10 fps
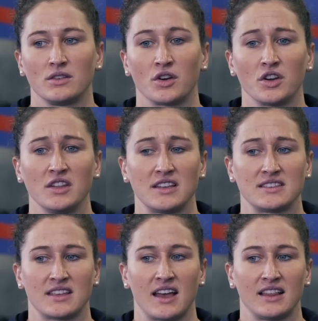not only
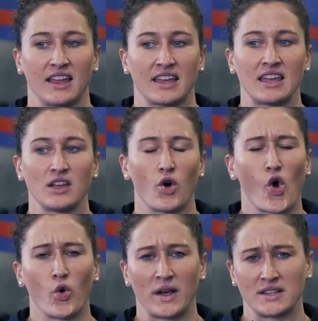is that, like, he
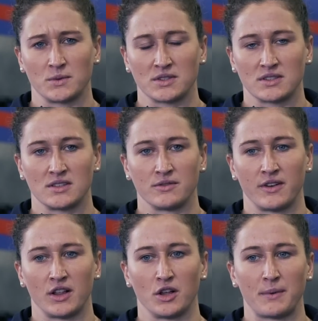always wants to
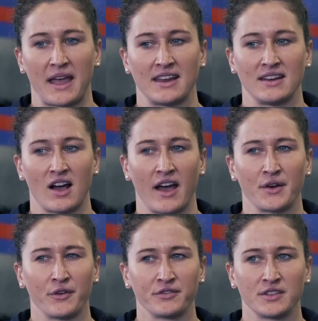develop, and
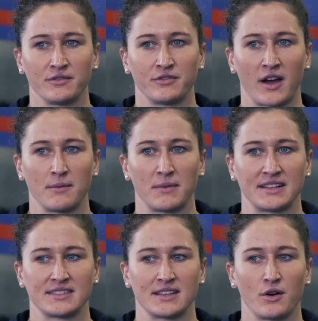I often find
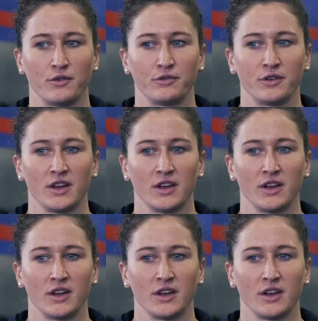myself,